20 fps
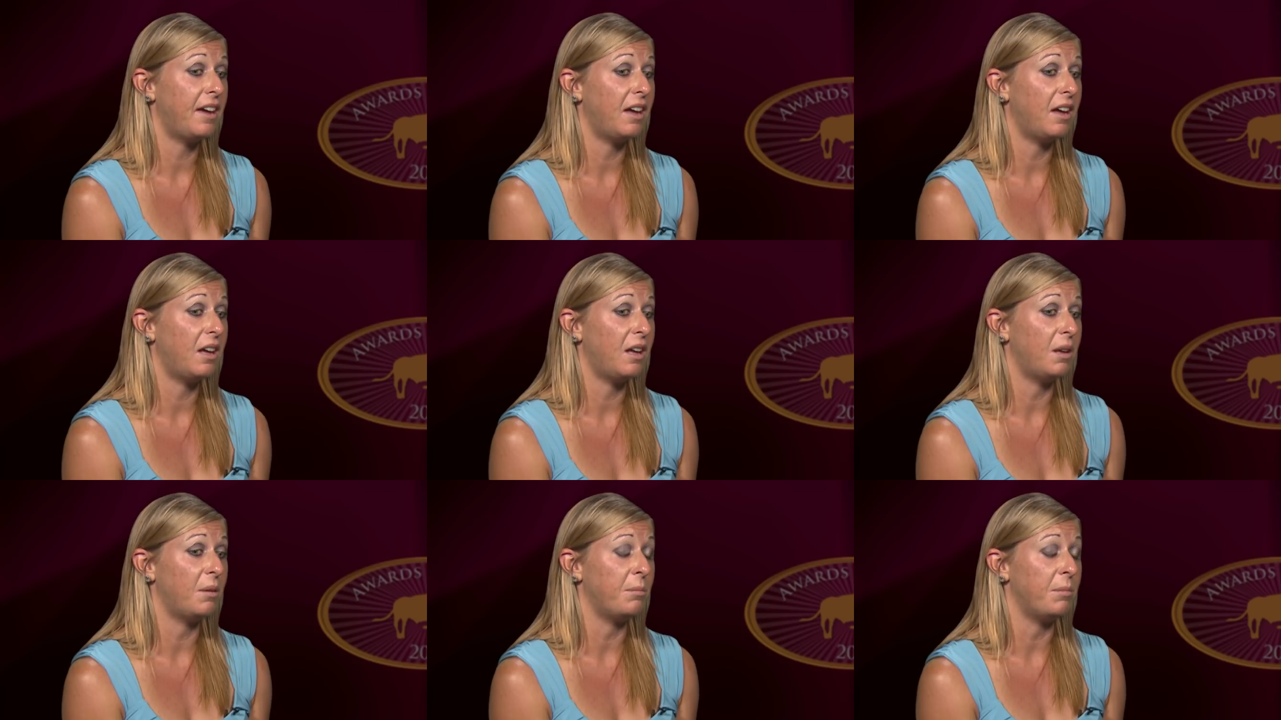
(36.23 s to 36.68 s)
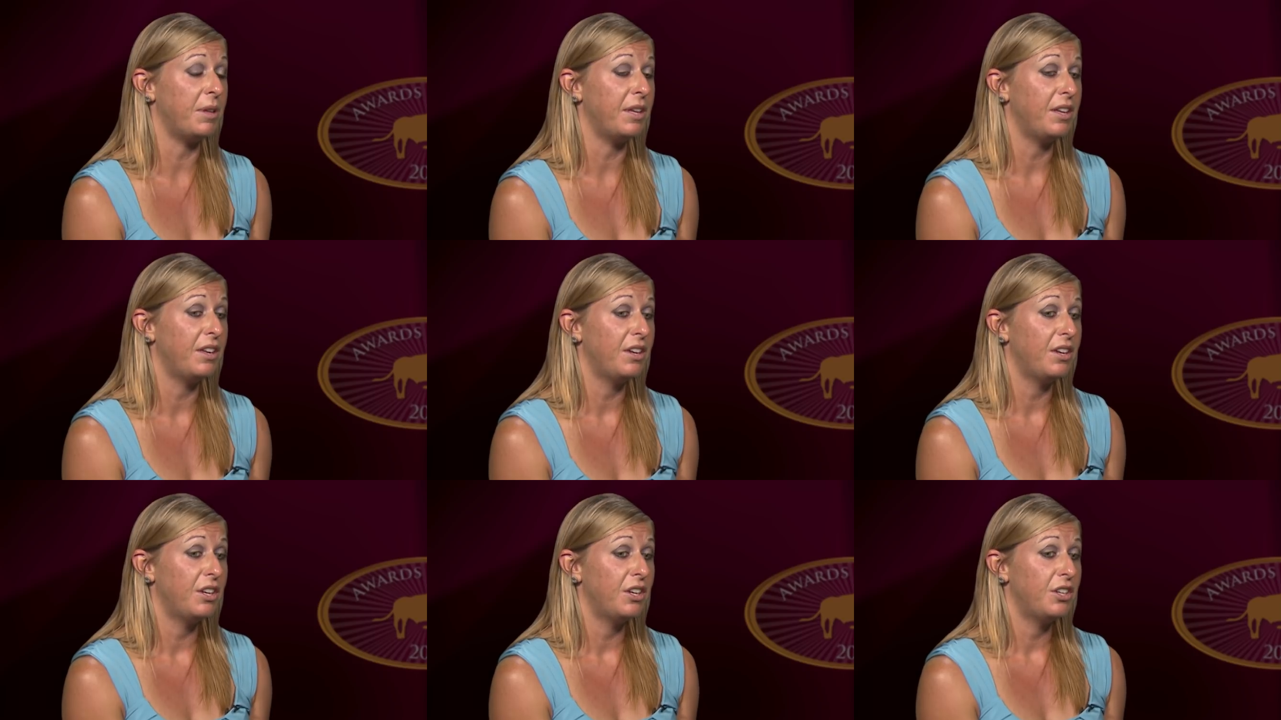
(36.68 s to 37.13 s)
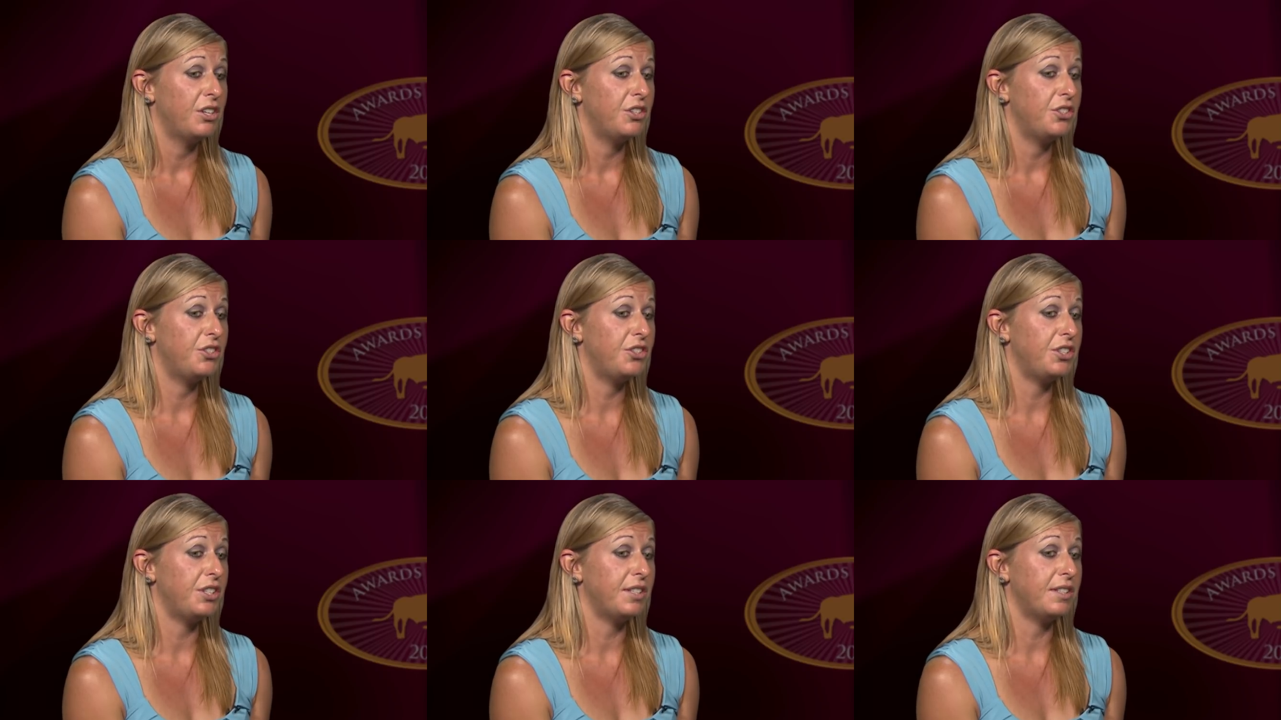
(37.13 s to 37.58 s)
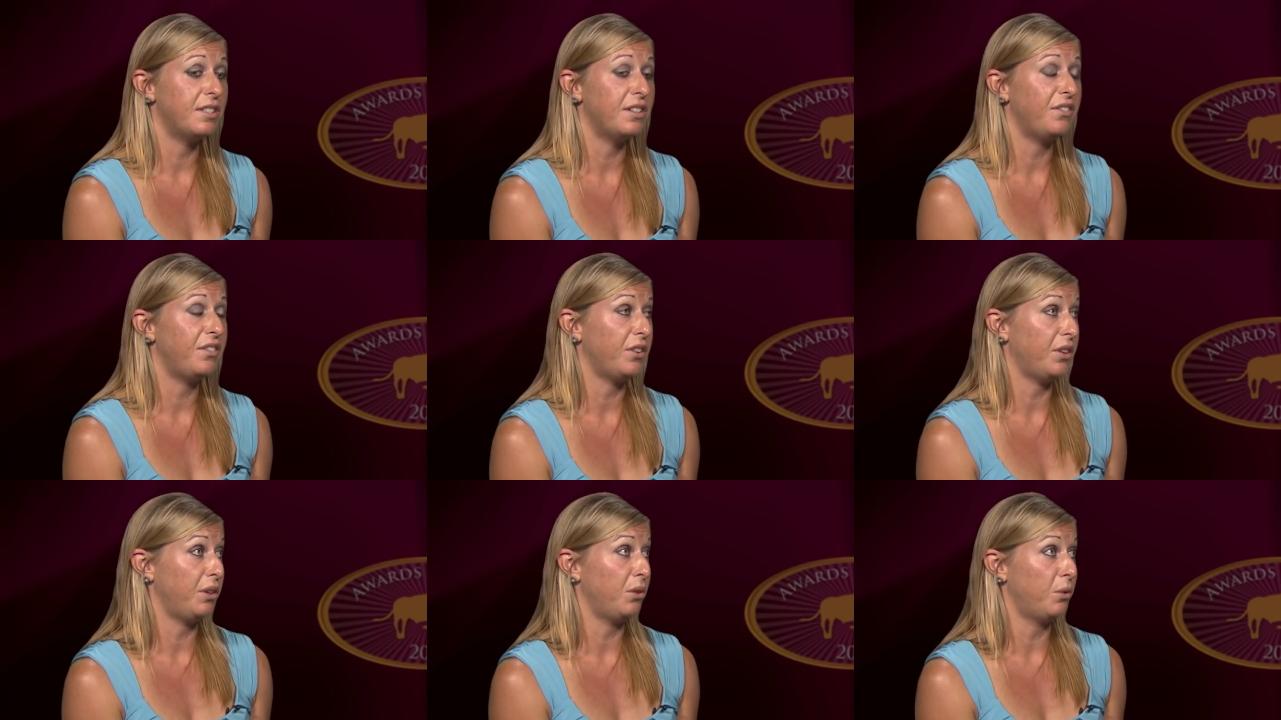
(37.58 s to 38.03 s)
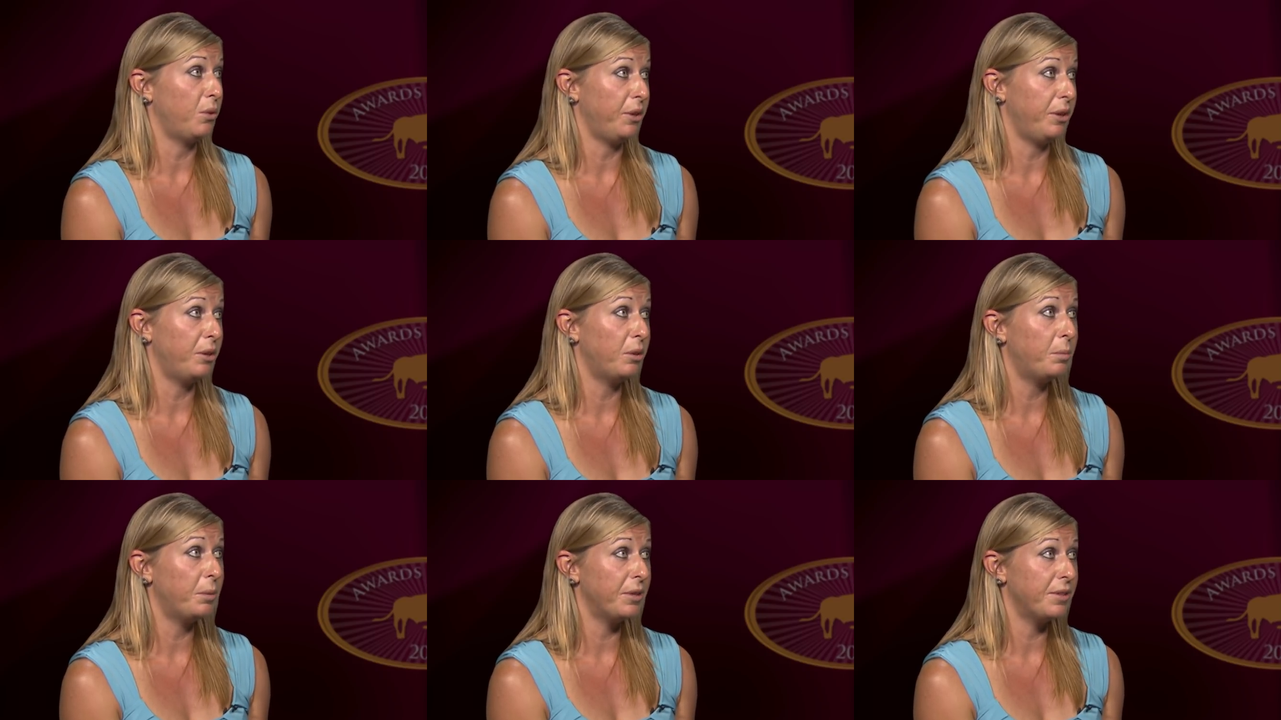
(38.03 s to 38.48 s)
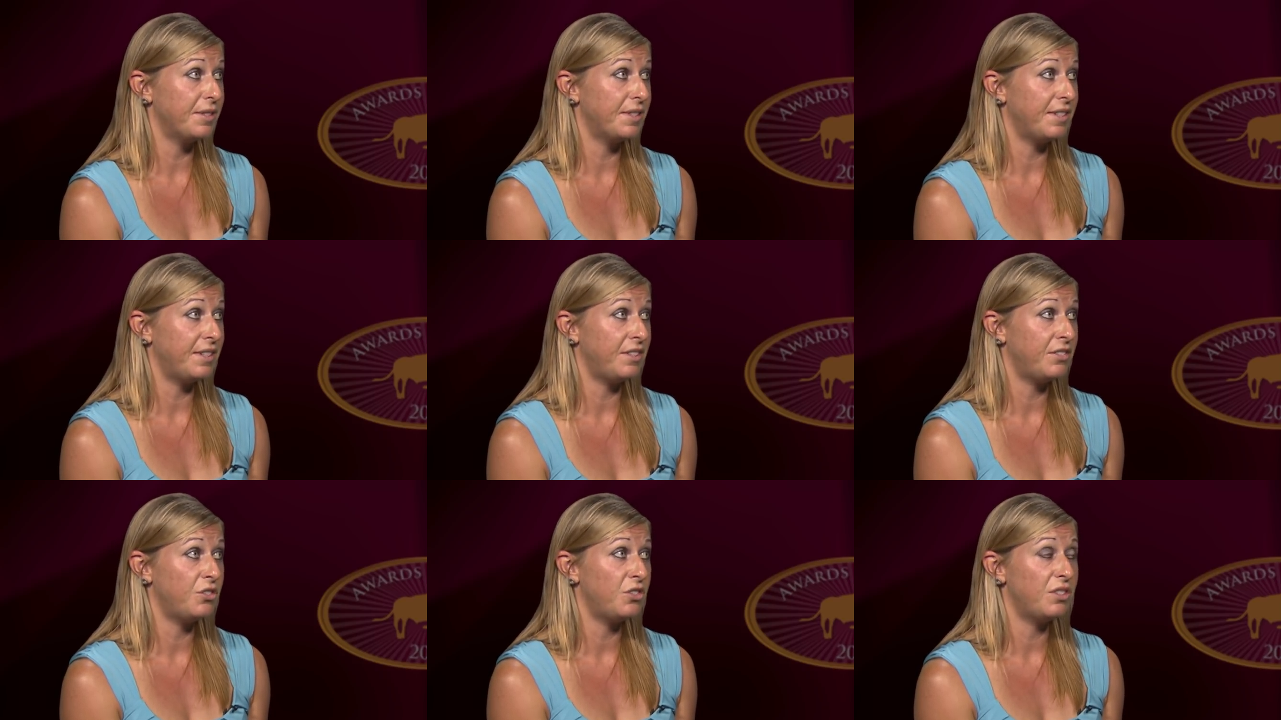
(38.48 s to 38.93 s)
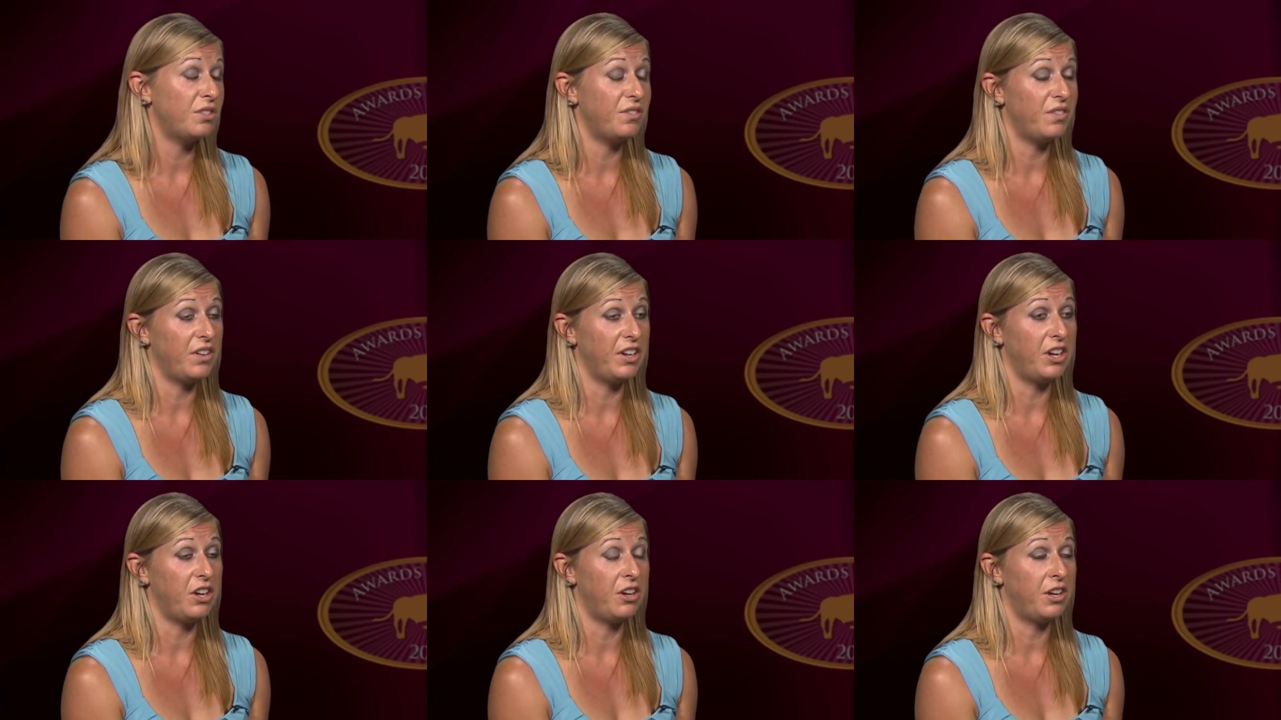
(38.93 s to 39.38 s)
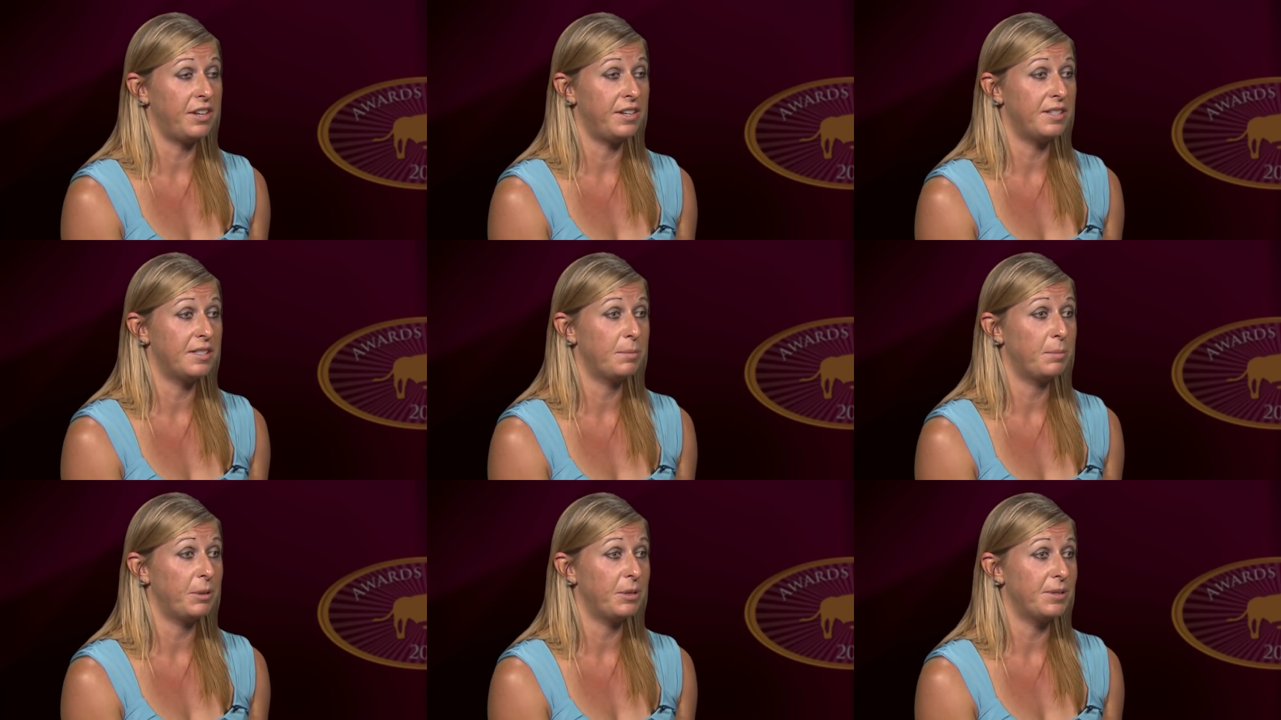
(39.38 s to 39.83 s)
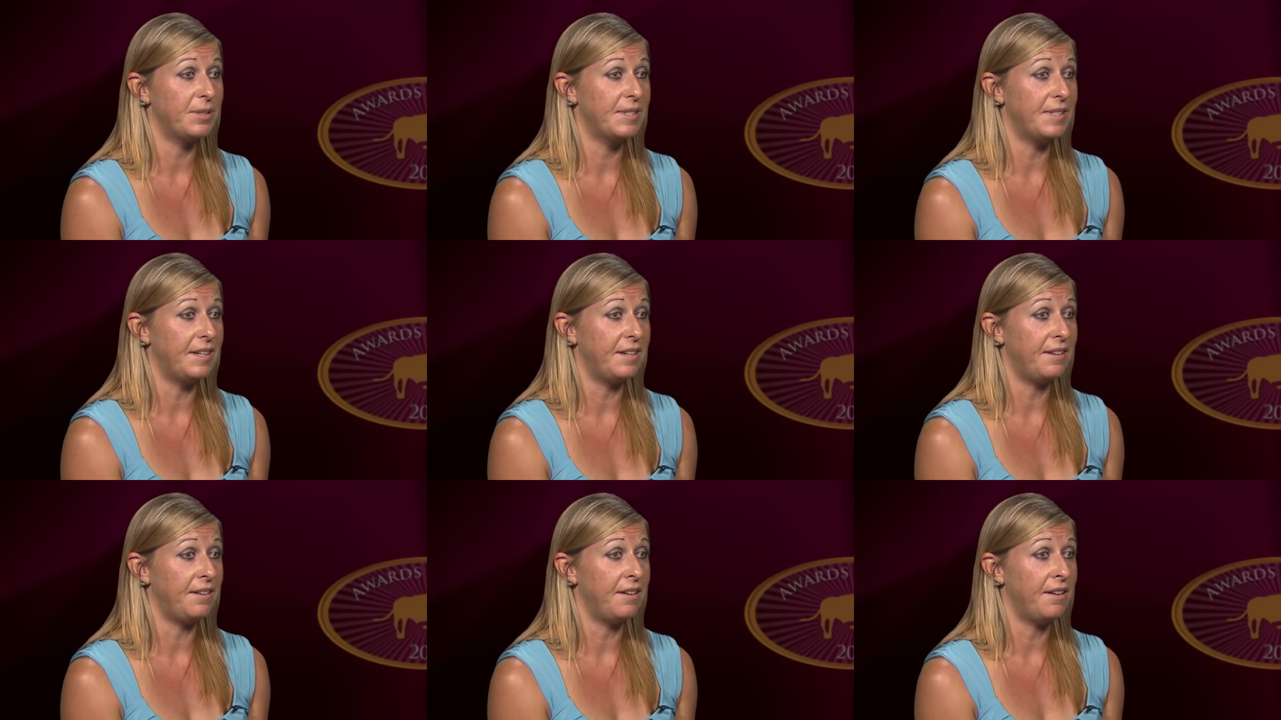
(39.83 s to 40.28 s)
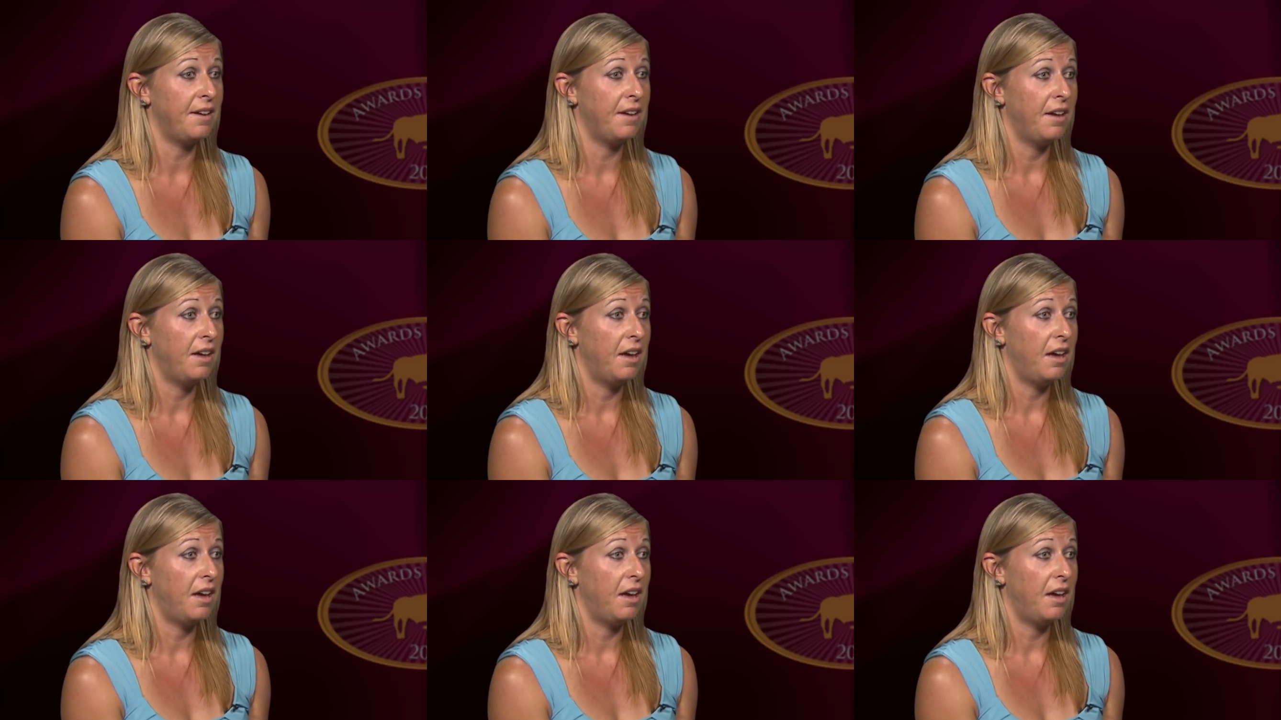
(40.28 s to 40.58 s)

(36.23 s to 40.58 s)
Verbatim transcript: Um, she's a very loyal person. She's a very honest person.